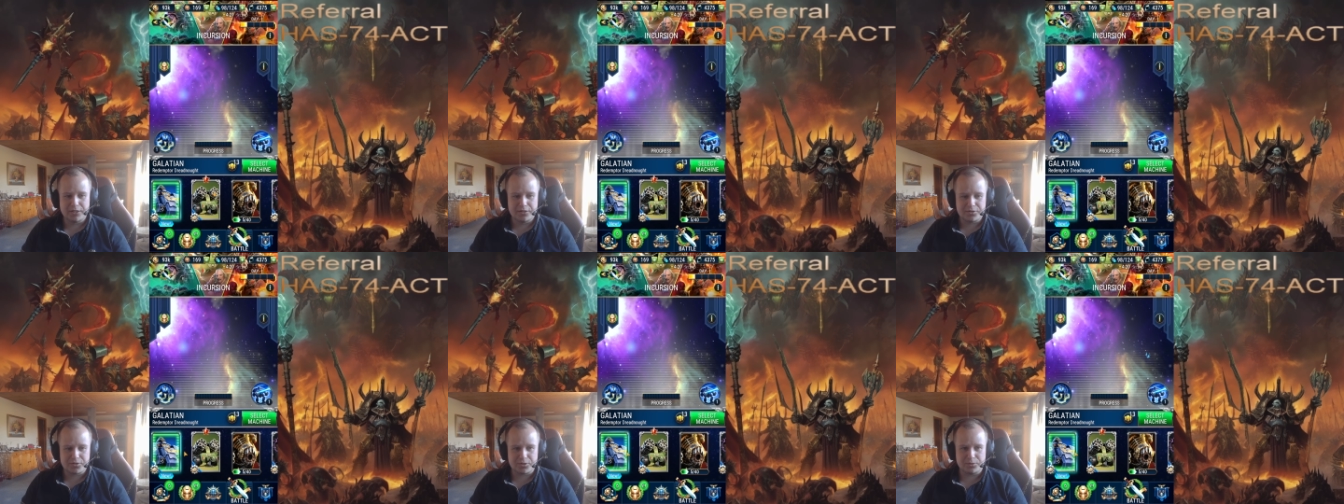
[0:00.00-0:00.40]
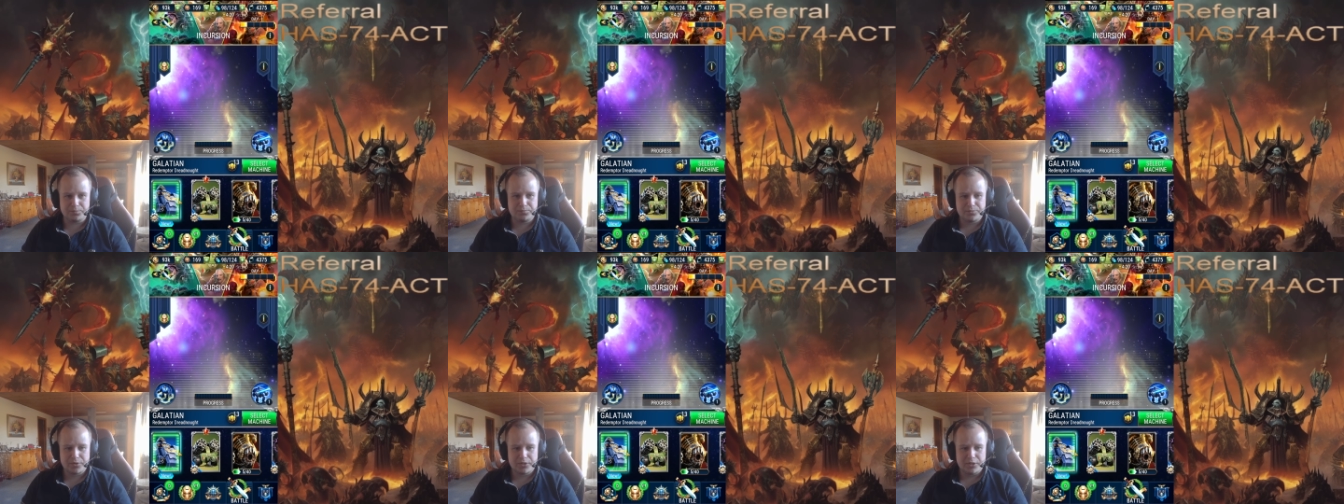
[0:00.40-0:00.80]
So
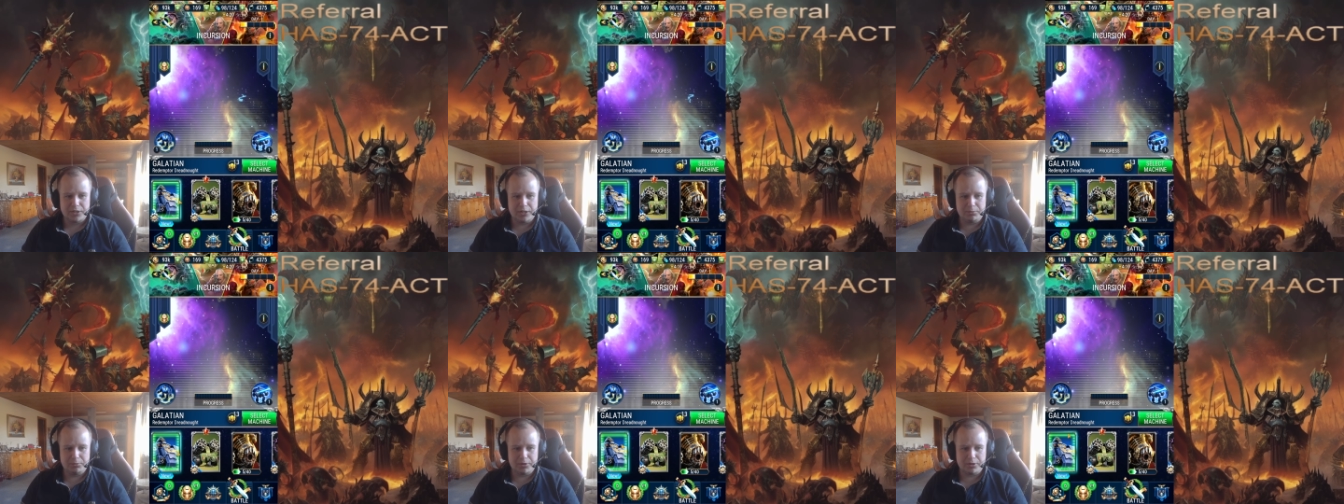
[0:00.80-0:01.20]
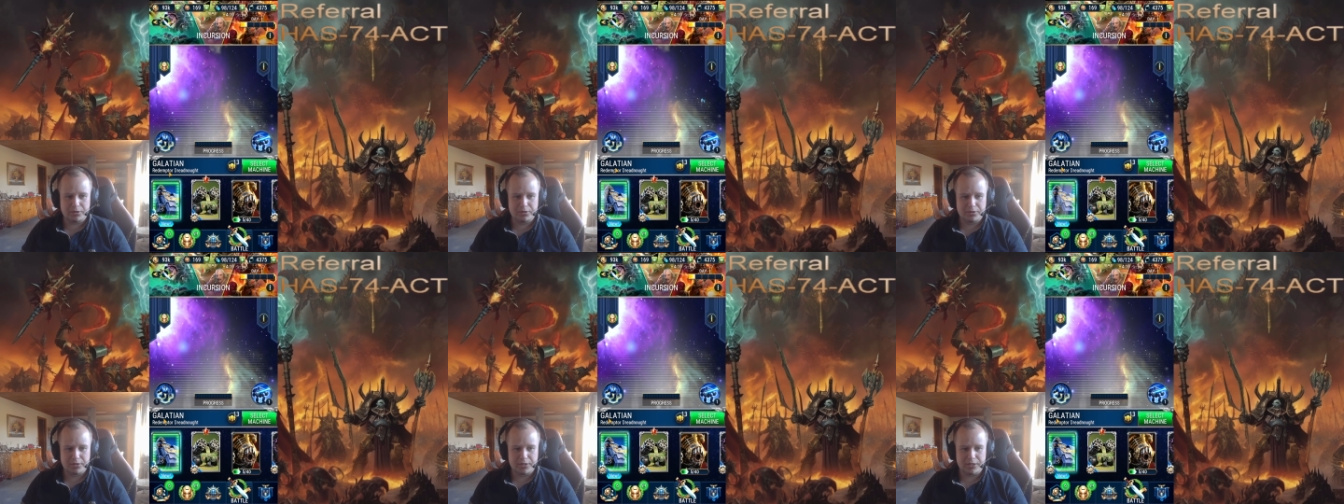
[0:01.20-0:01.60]
here we
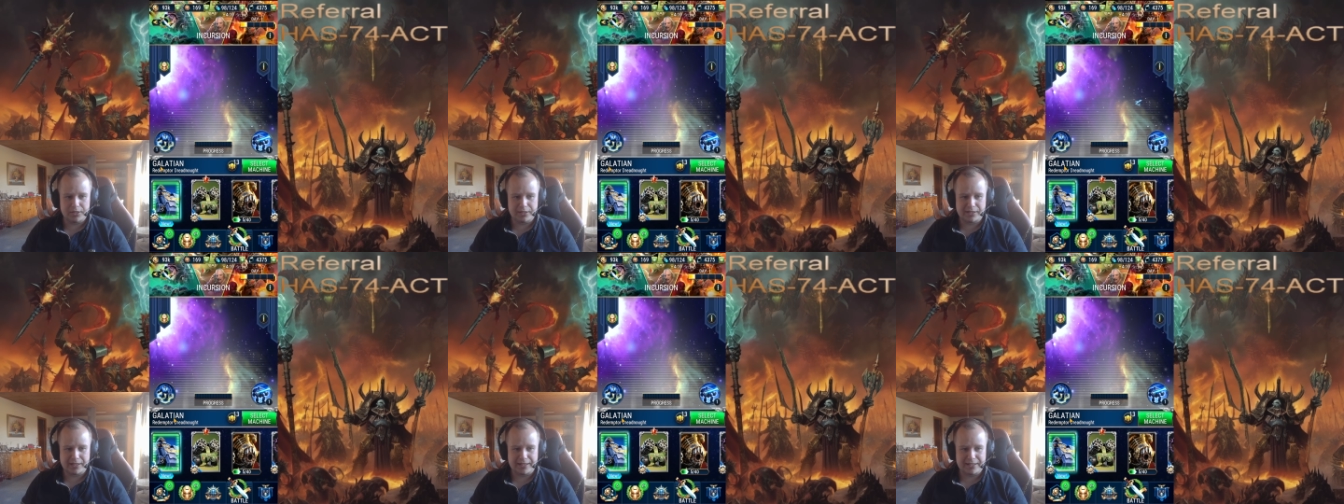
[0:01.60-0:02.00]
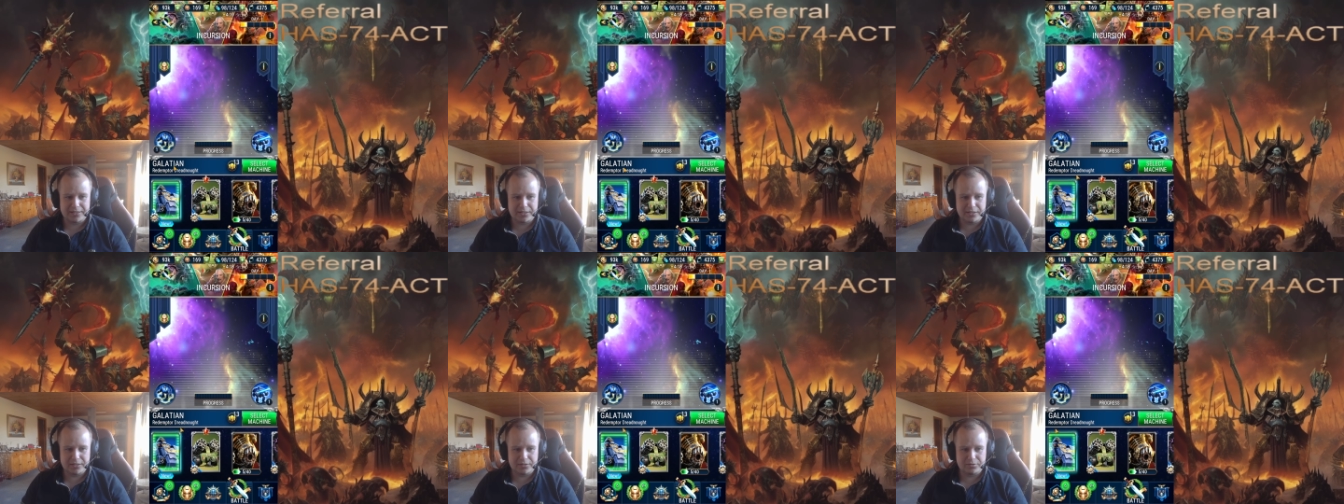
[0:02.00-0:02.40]
are.
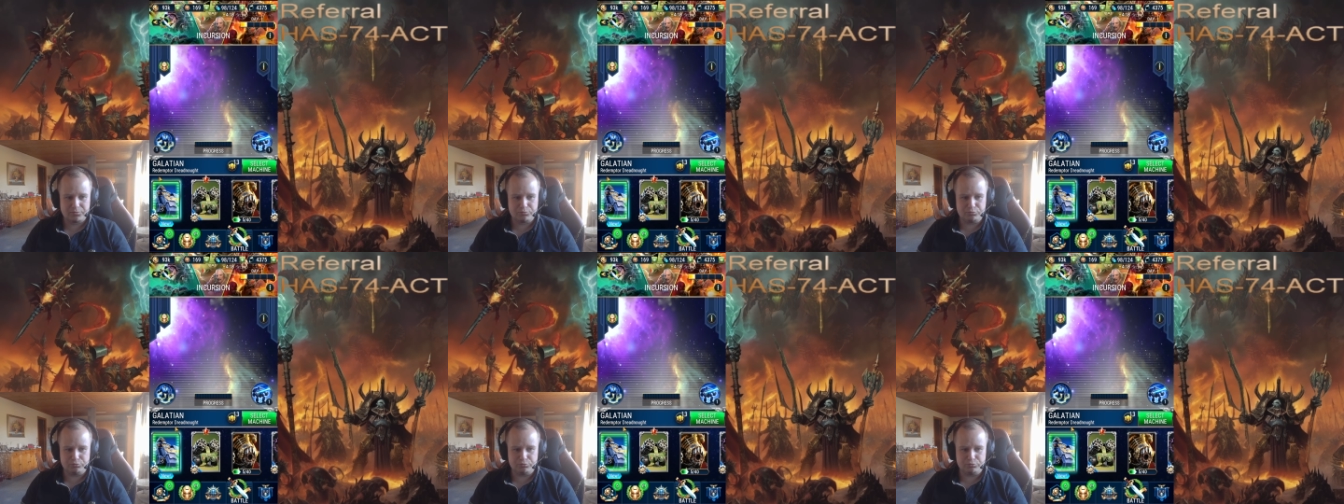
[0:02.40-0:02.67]
Galatian